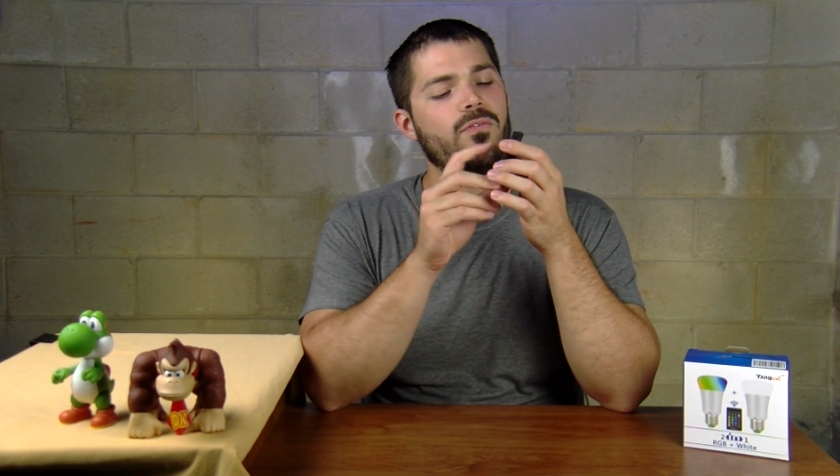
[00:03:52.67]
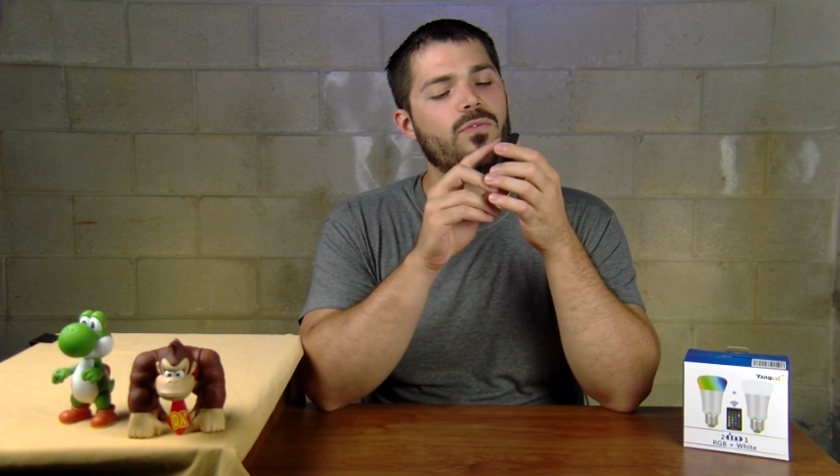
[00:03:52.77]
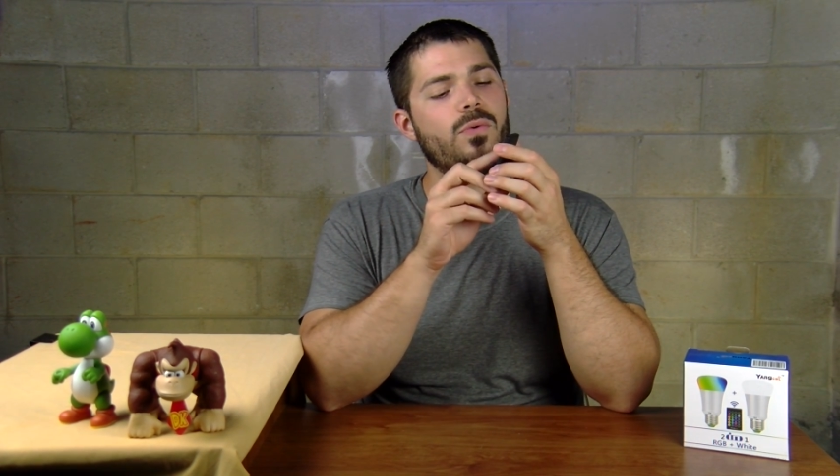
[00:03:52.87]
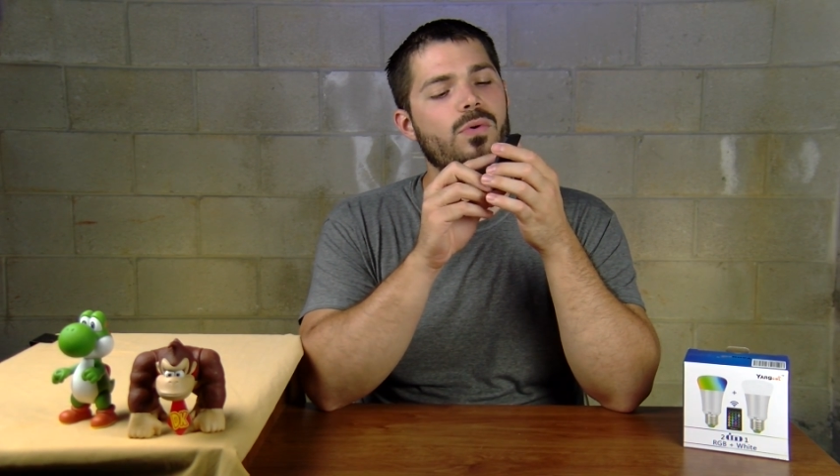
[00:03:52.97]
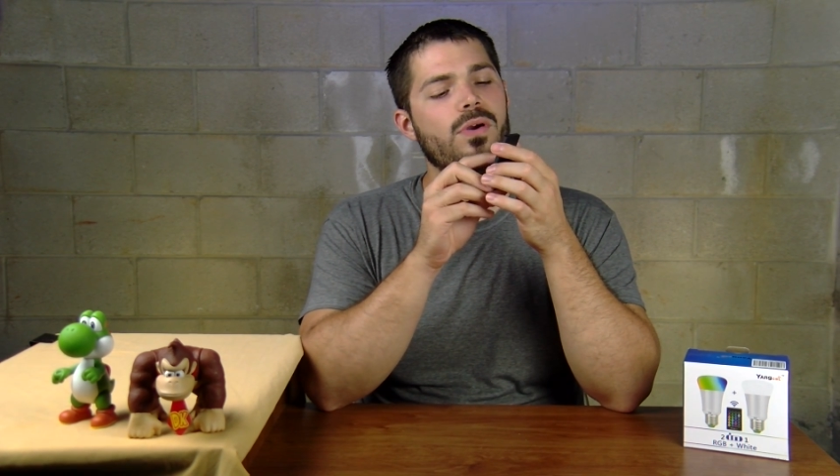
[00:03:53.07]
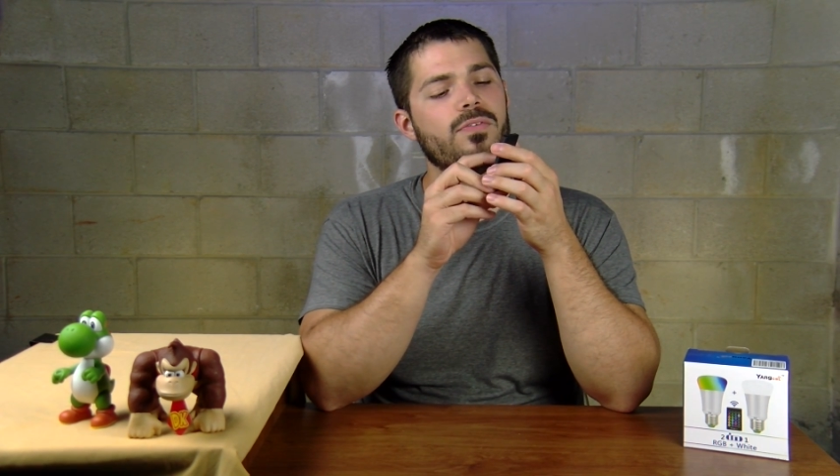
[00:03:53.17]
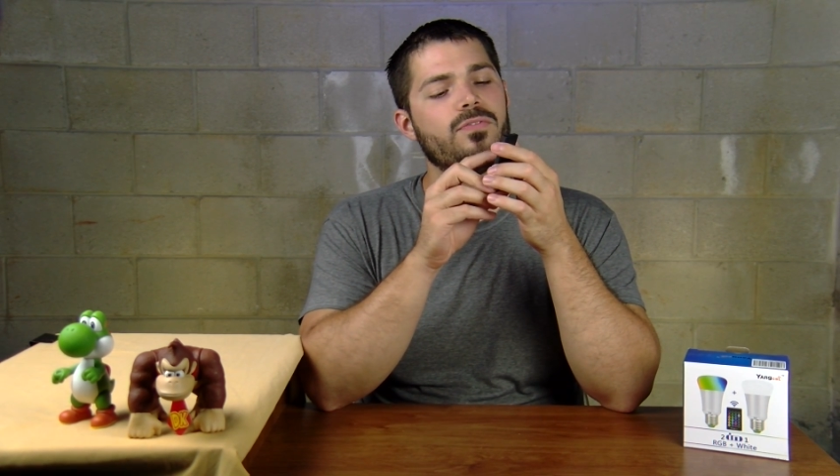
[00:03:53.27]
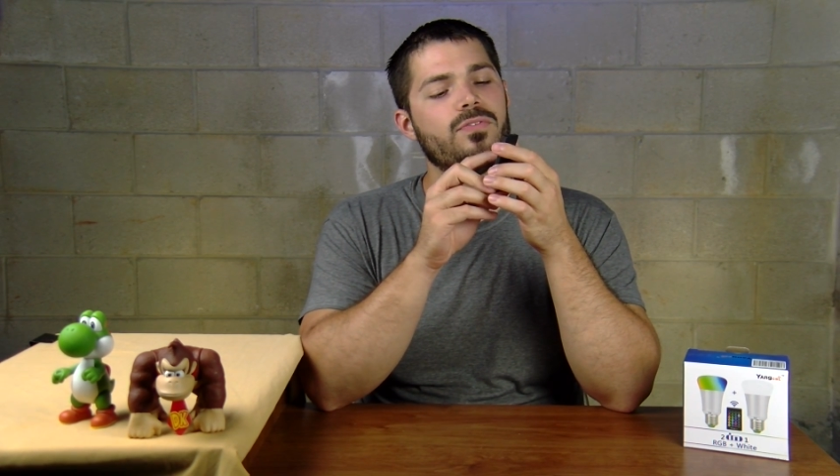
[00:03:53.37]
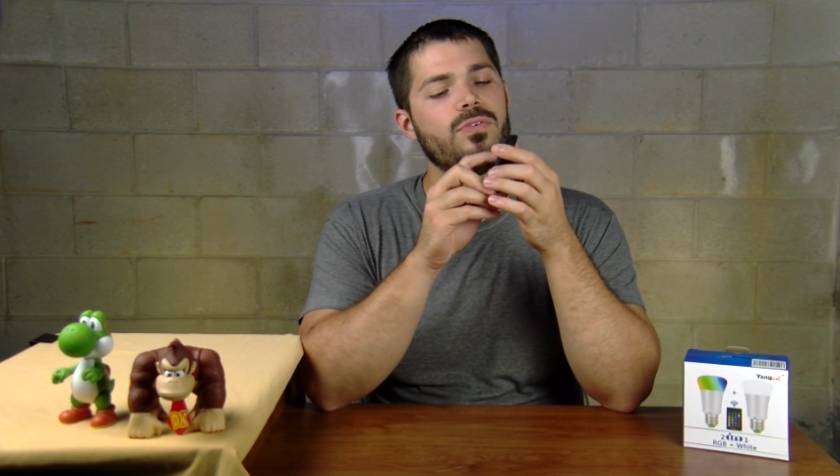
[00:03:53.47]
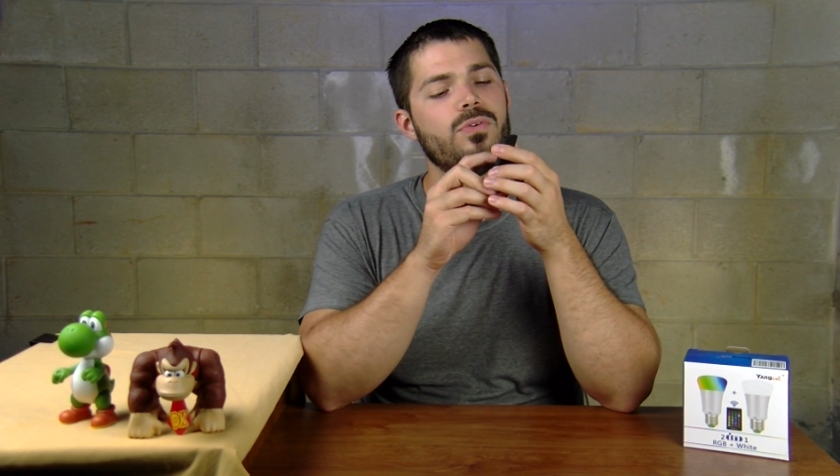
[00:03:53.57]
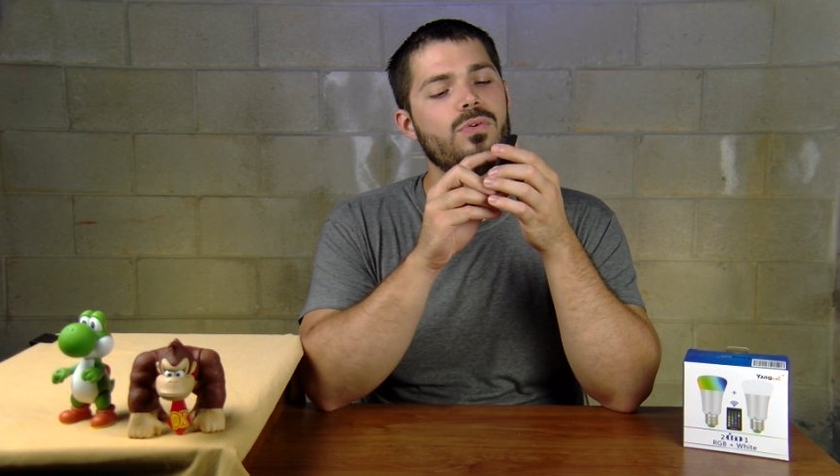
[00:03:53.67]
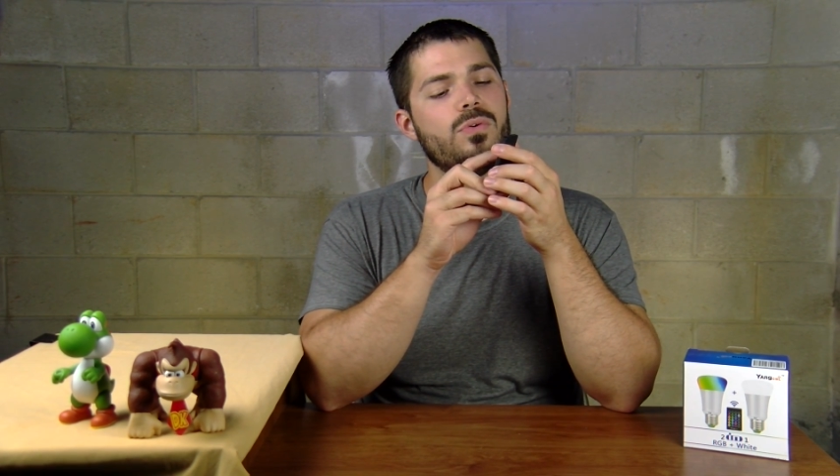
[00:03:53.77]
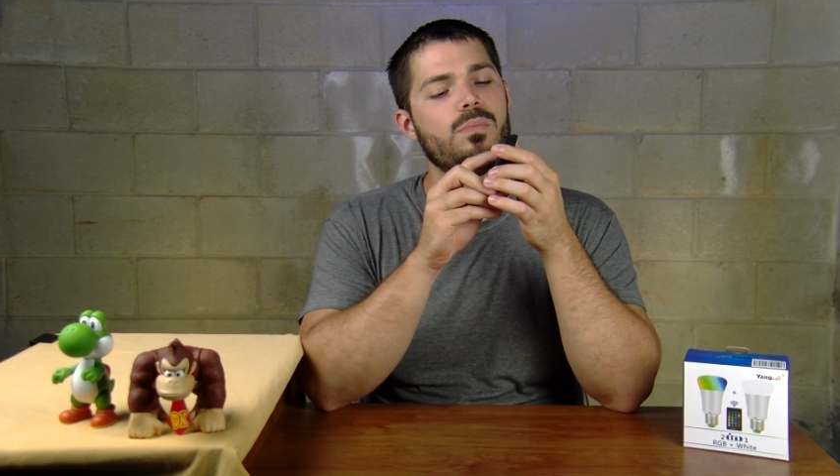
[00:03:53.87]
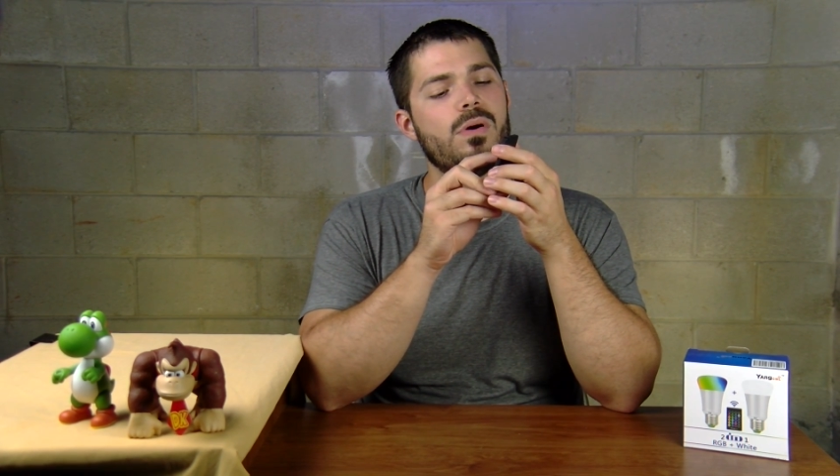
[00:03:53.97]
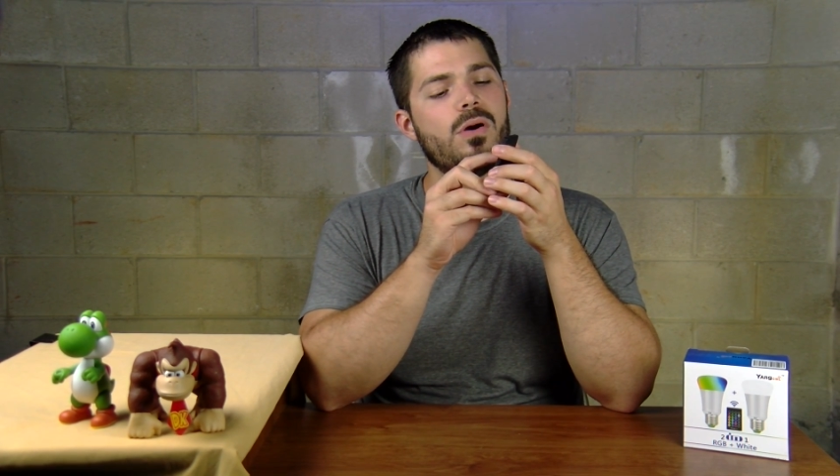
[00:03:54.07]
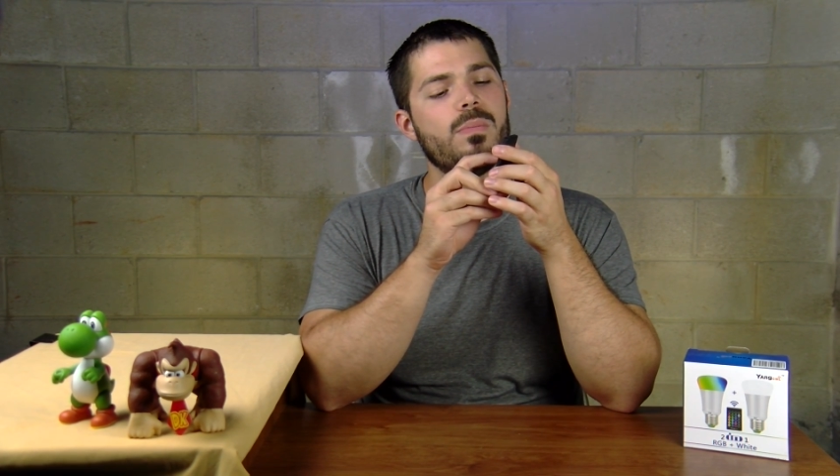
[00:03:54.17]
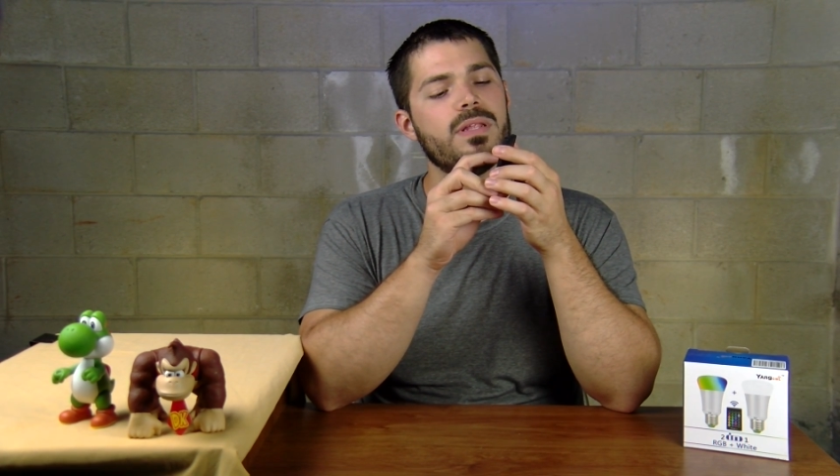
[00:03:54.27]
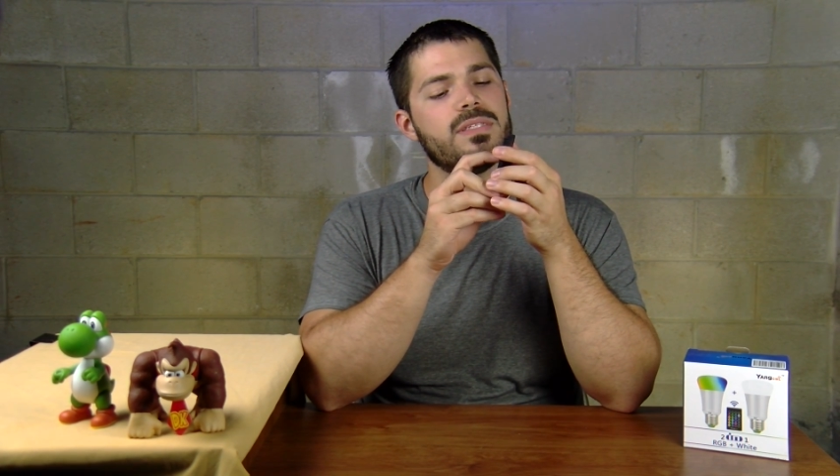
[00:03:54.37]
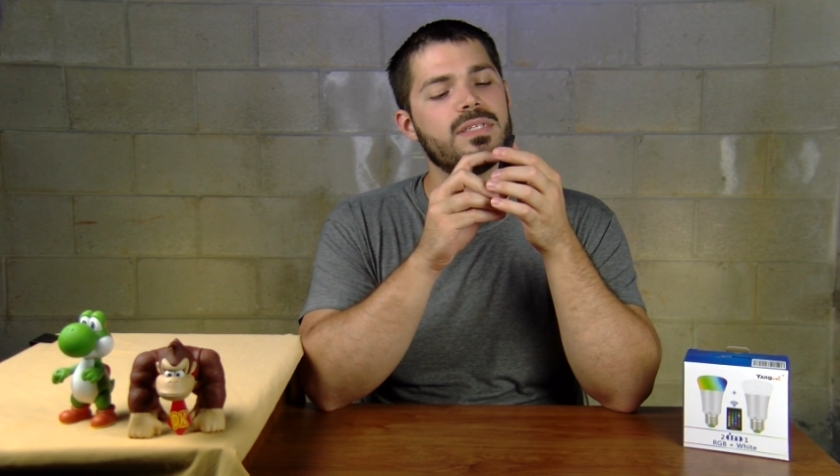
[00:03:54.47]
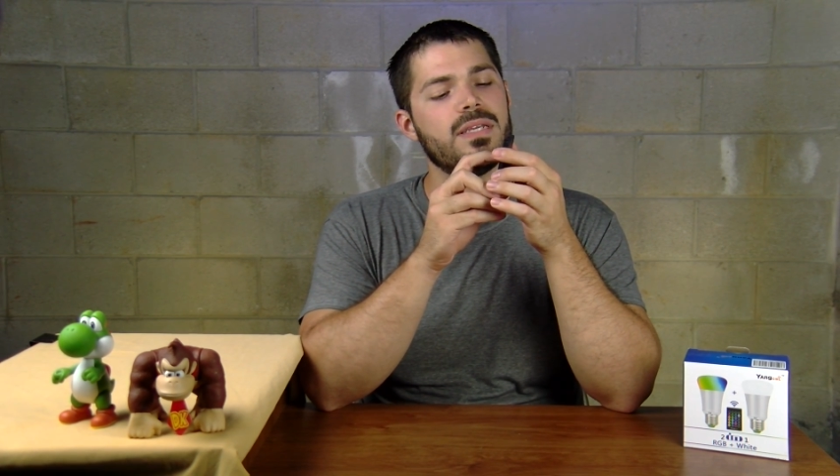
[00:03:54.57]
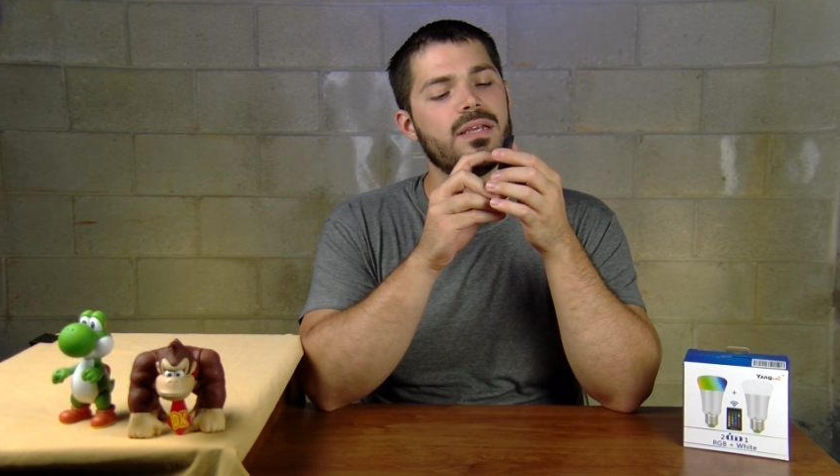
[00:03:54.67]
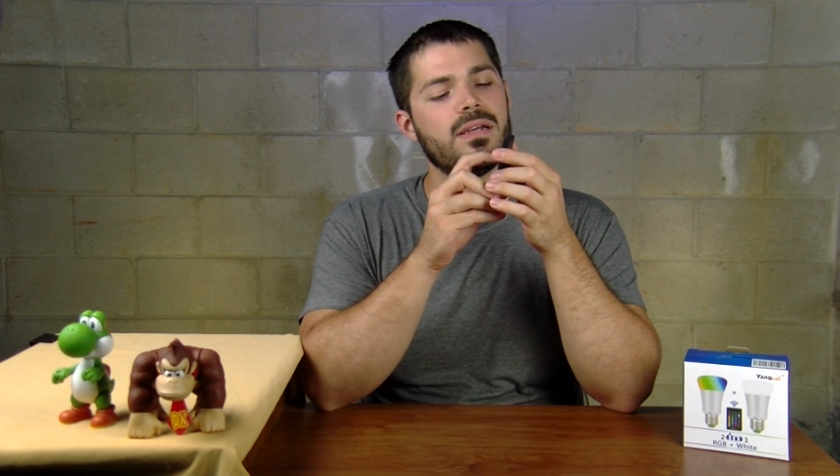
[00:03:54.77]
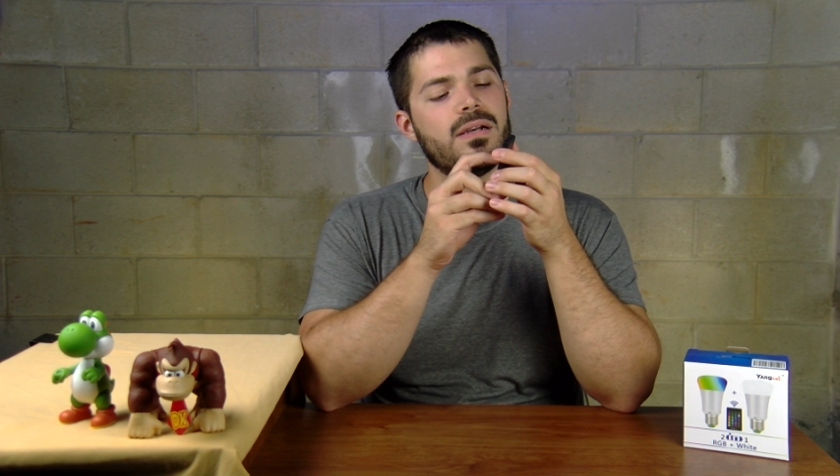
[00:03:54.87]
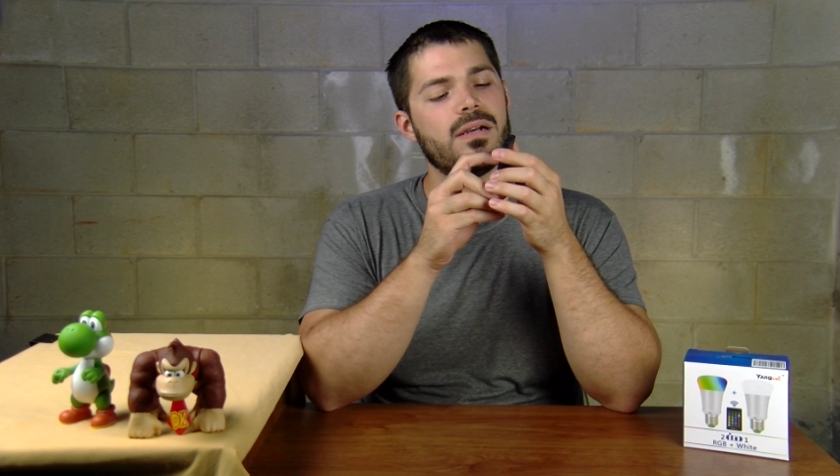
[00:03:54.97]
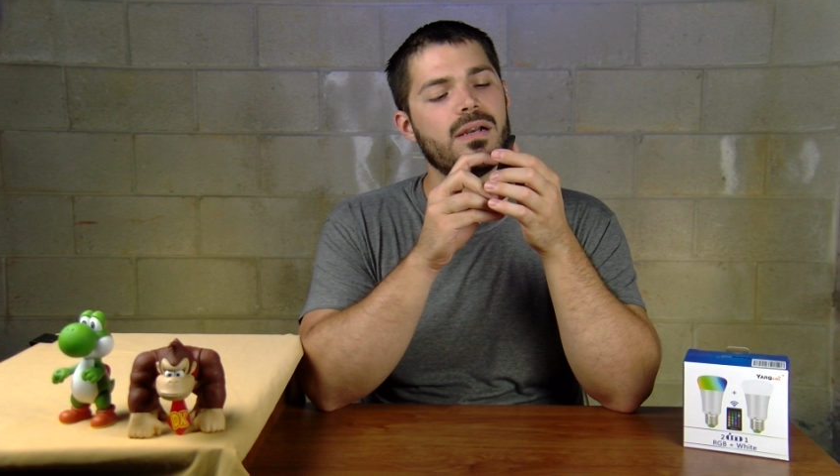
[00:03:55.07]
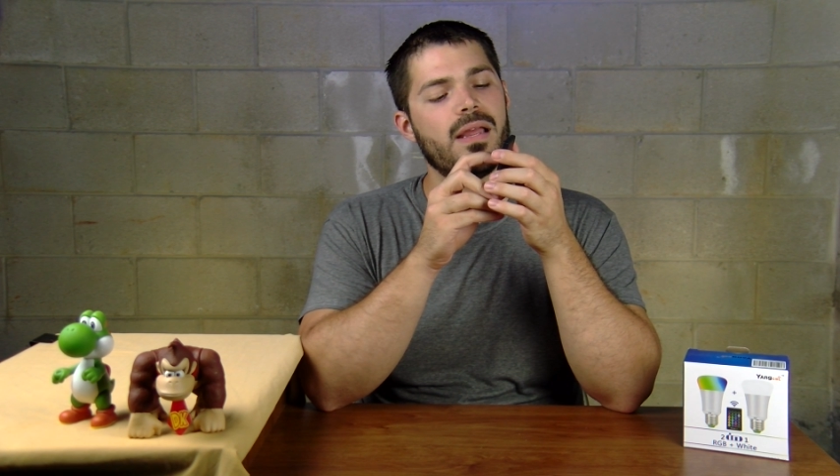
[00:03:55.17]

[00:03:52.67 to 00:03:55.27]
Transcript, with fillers: for a few moments here,